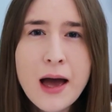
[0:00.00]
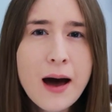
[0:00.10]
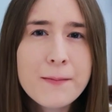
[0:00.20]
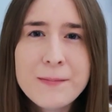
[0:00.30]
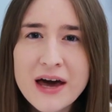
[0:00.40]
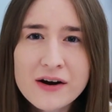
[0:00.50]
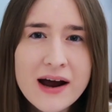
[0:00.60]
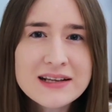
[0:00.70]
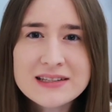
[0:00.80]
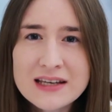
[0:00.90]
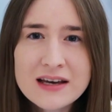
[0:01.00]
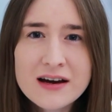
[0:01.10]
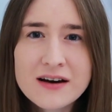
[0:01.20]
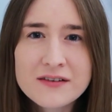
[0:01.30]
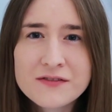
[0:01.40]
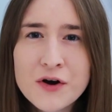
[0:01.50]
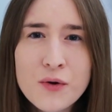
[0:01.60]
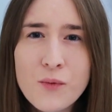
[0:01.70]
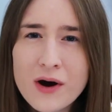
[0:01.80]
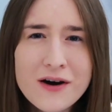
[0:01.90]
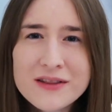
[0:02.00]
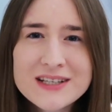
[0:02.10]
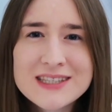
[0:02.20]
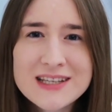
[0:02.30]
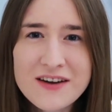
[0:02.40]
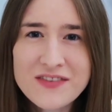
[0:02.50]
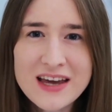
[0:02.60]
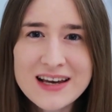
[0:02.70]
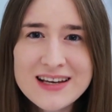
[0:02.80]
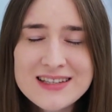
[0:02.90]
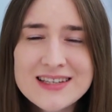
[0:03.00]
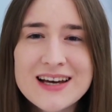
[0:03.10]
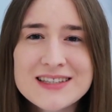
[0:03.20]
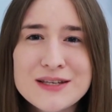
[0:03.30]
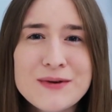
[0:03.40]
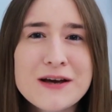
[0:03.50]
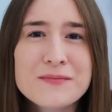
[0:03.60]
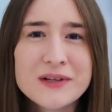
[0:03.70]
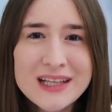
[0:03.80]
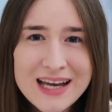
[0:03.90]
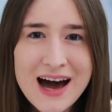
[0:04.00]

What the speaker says: a better idea of what all this stuff is. Because to be completely